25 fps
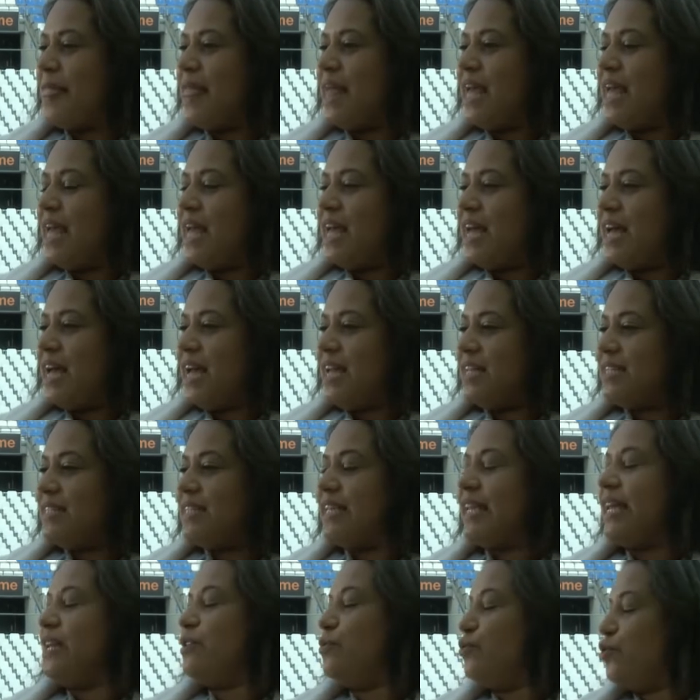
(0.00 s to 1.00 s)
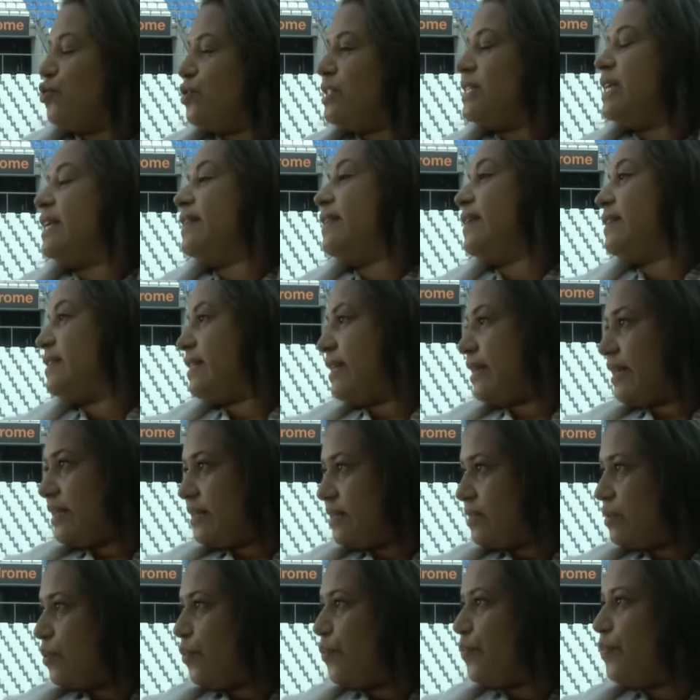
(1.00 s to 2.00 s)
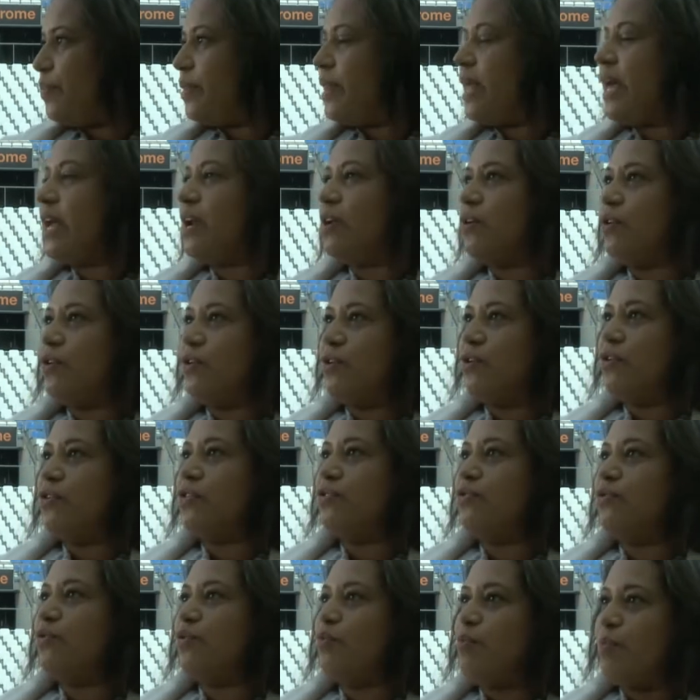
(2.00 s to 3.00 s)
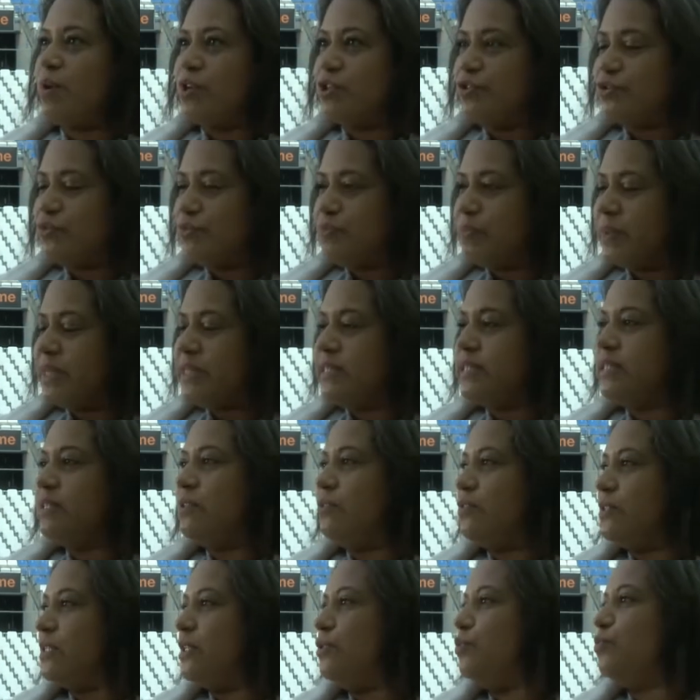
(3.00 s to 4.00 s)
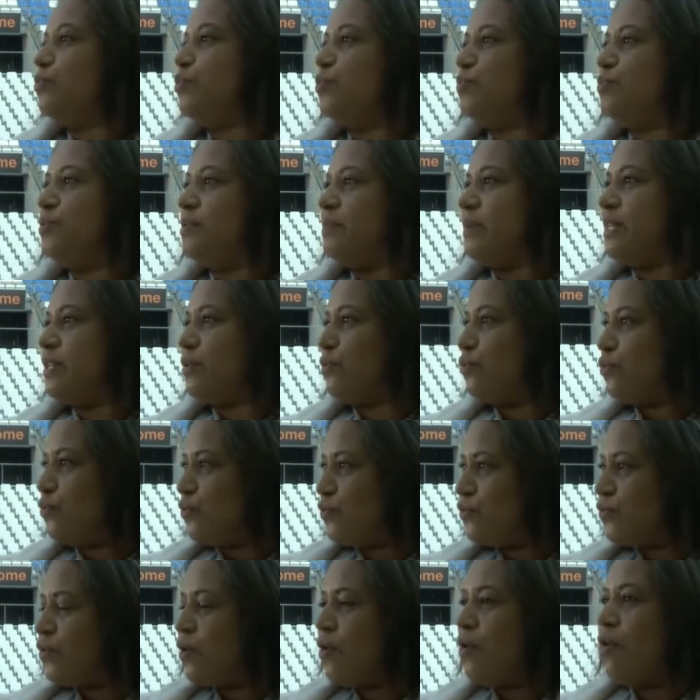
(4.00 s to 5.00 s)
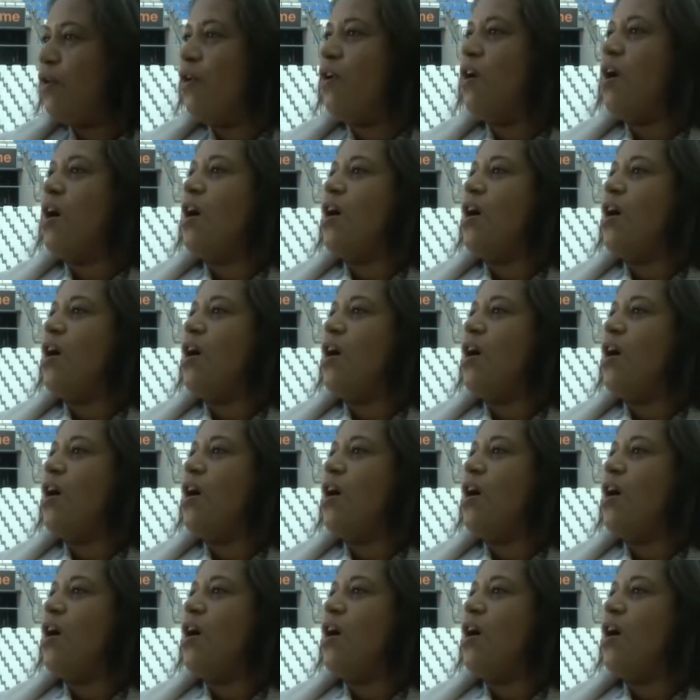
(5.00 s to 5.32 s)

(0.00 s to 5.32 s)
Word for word: to talk about digital diplomacy, it's really something which has only come about very recently.